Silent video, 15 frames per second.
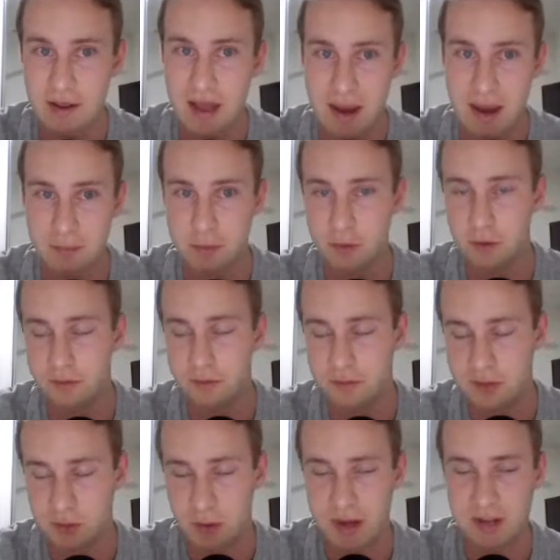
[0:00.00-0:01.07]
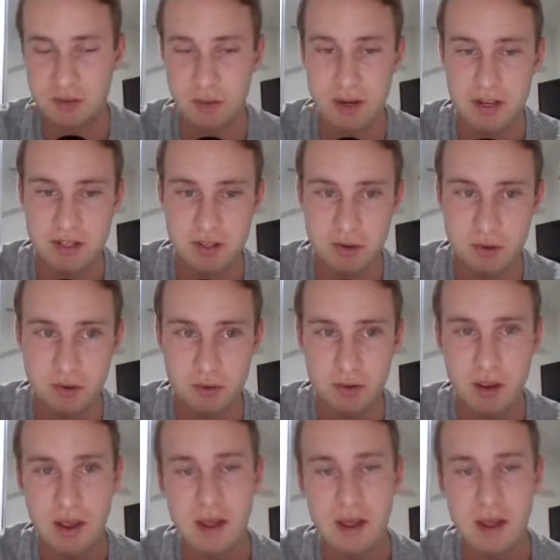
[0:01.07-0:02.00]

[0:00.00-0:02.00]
April of 2022,